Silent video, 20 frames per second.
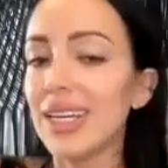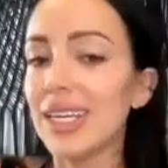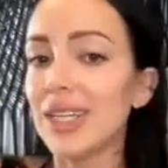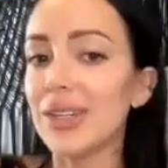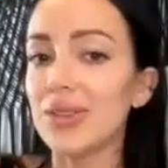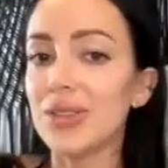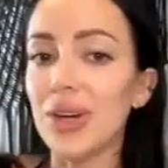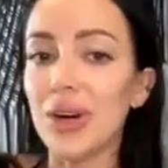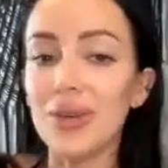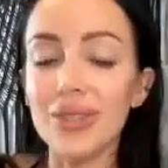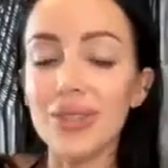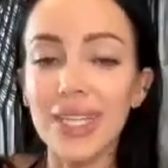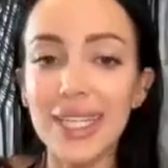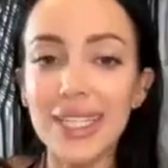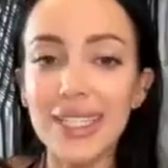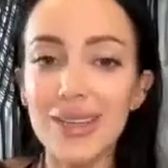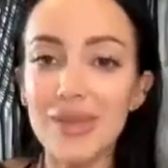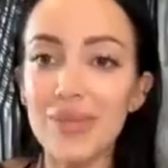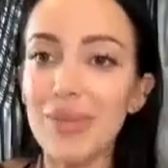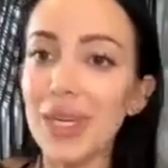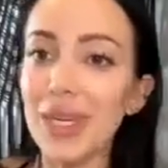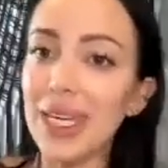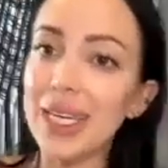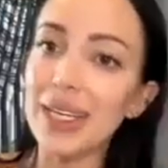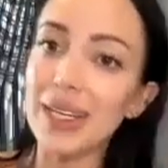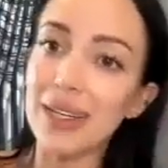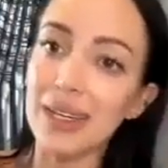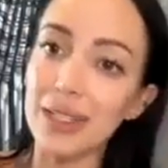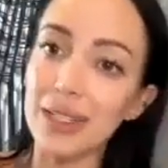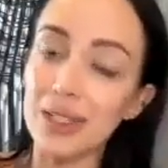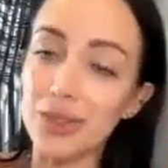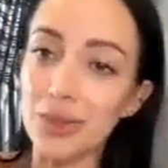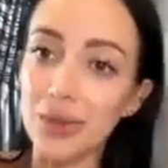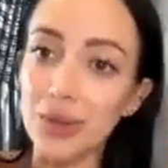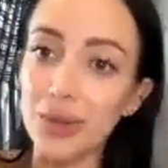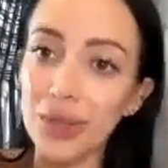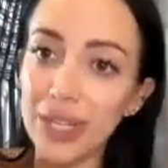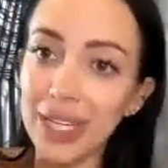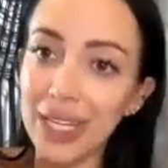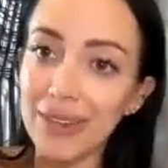You don't need to be
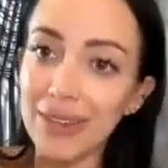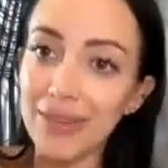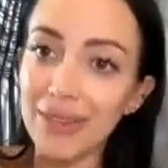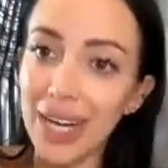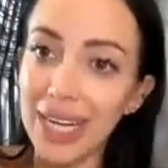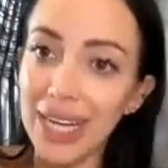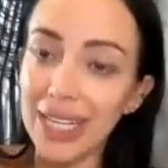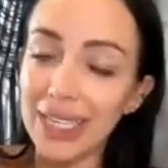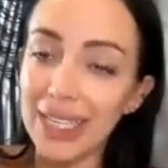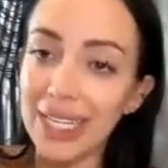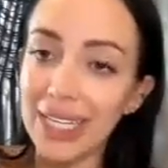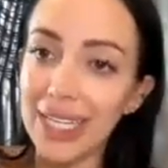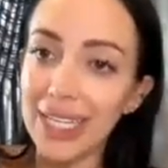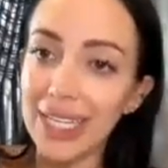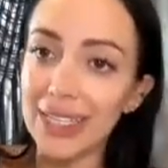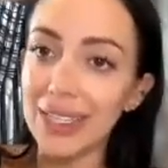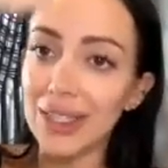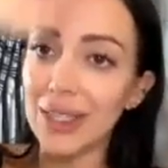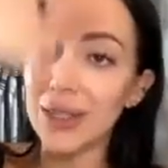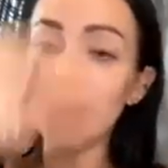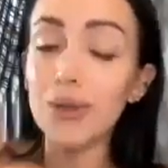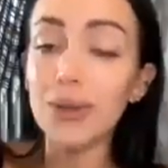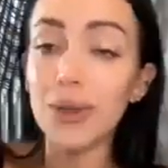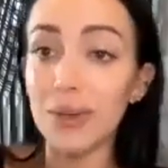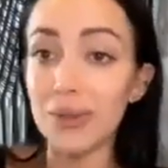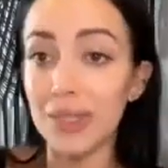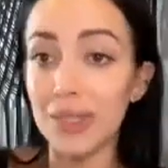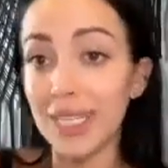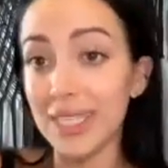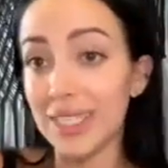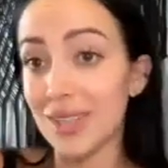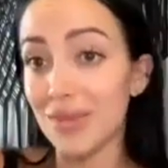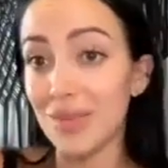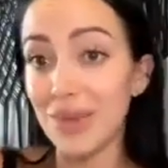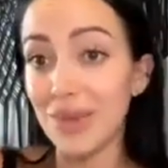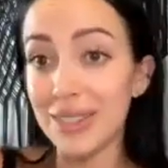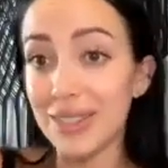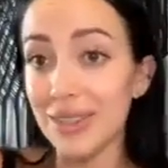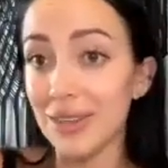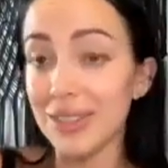controlling and violent. You don't need to
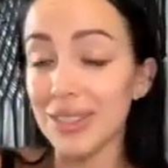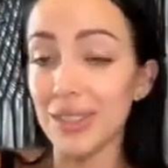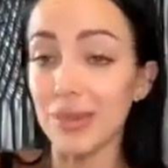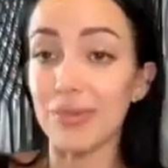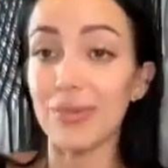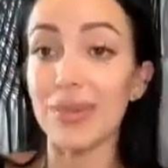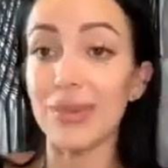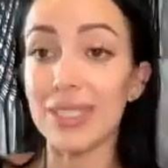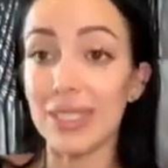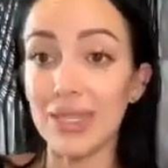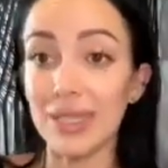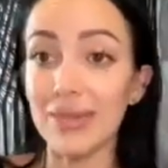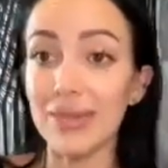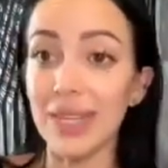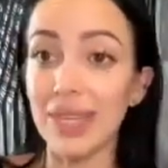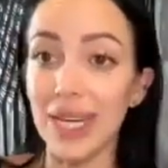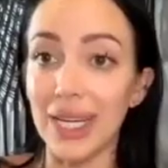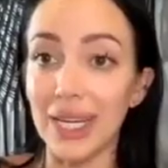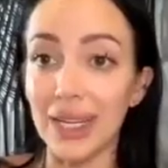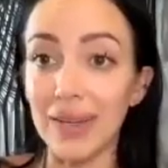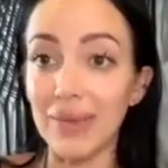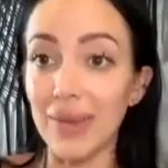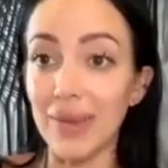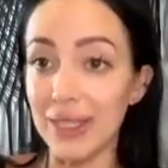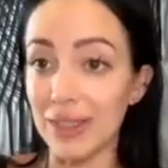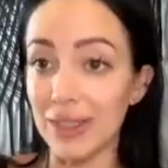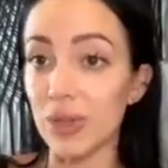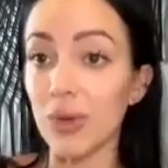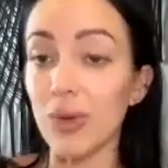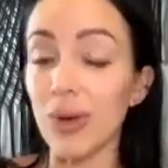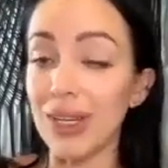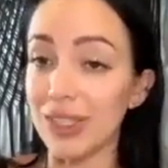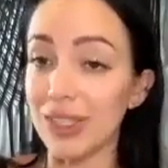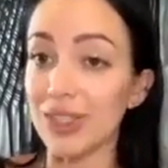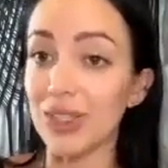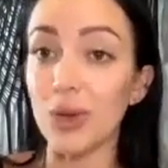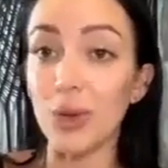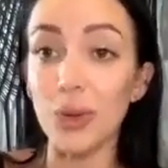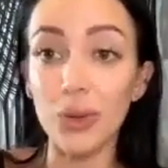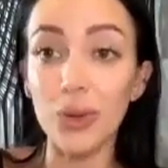be so submissive that it makes you
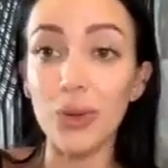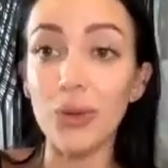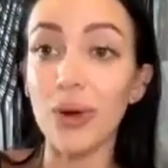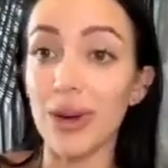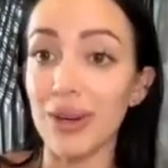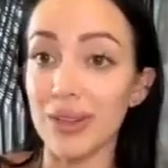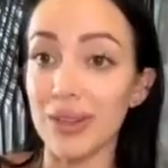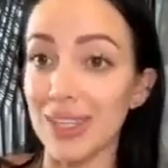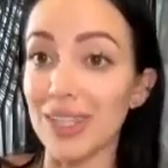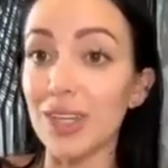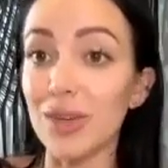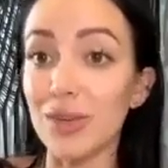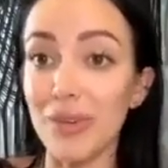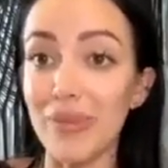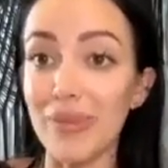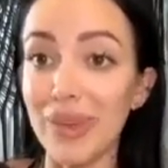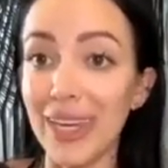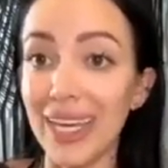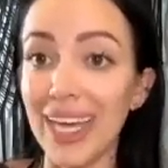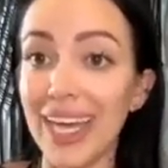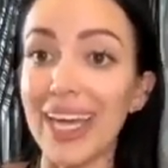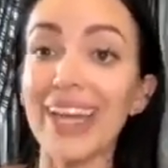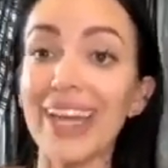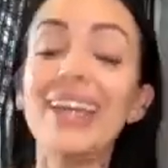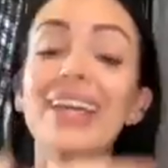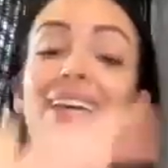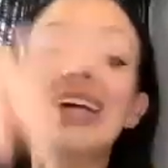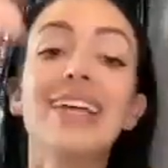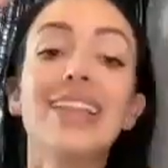question who you are as a human being.